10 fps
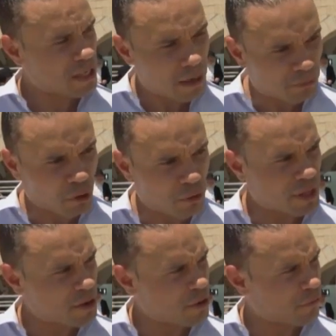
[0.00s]
Stop
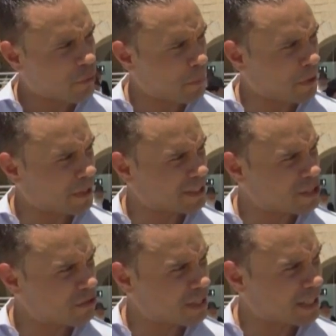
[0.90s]
throwing the Nerf football at
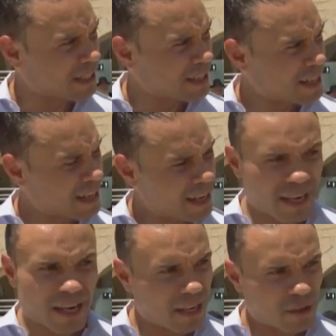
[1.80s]
the screen.
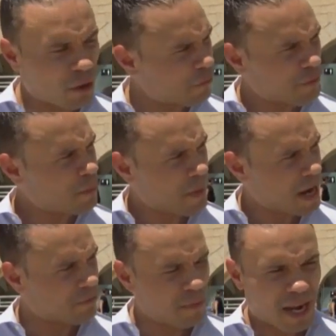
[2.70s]
And don't feel
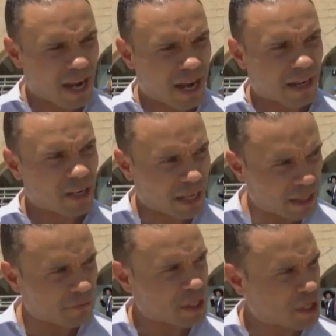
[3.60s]
bad for me.
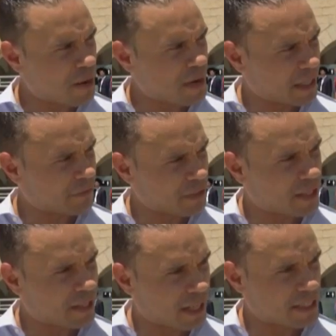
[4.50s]
I left the job and I left
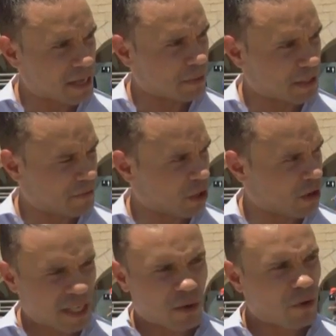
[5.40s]
it online because I believe in a
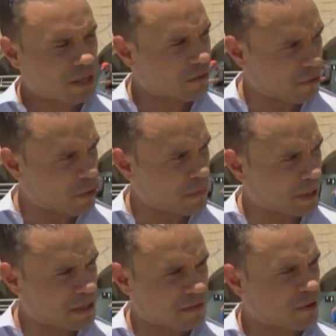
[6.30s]
cause. I don't want your vote
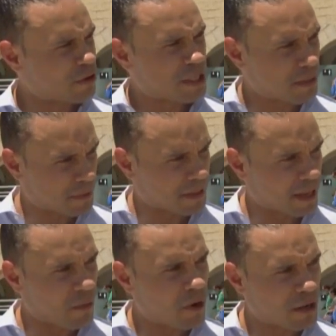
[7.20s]
because of your
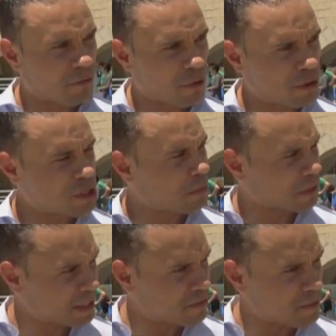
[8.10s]
sympathy. I want your vote because you
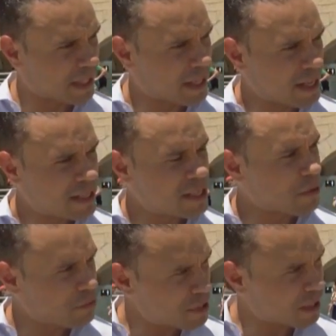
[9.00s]
believe in me. Because
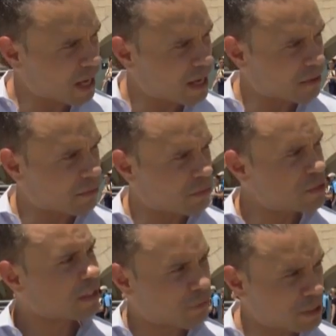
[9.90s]
I'm a real guy
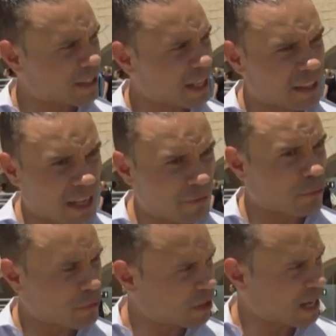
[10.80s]
who's really led a
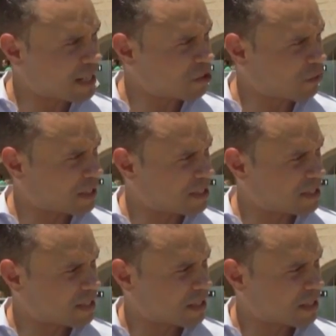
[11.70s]
life with real consequences.